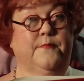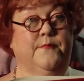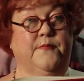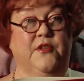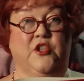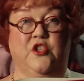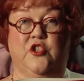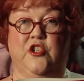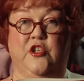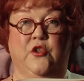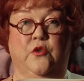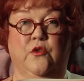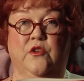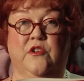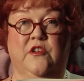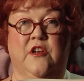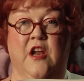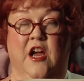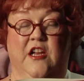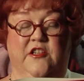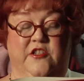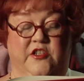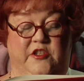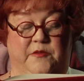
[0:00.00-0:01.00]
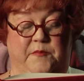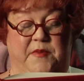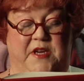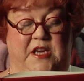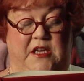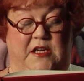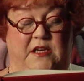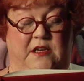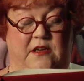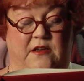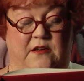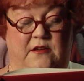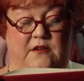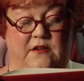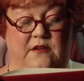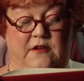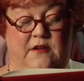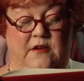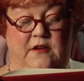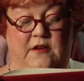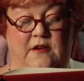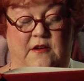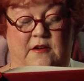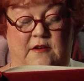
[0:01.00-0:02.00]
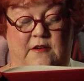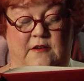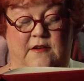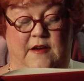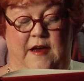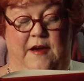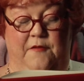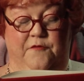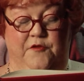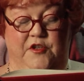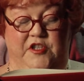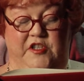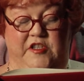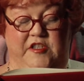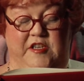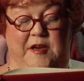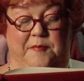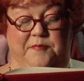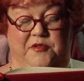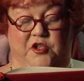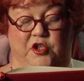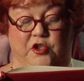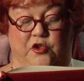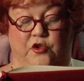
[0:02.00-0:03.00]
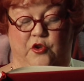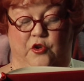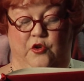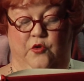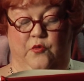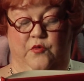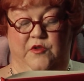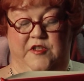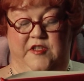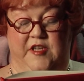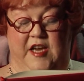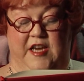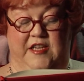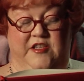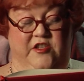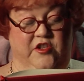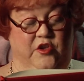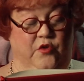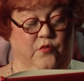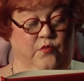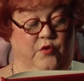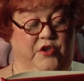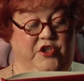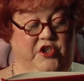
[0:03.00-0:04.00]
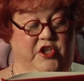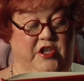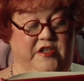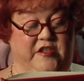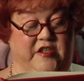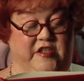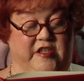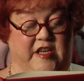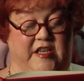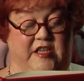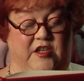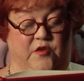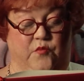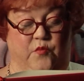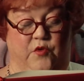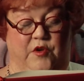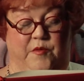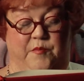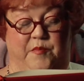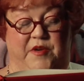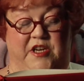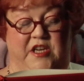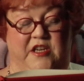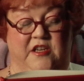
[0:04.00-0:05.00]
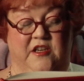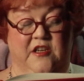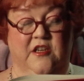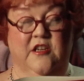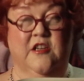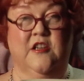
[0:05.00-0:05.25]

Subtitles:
But she could not speak. Every step she took was as the witch had said it would be.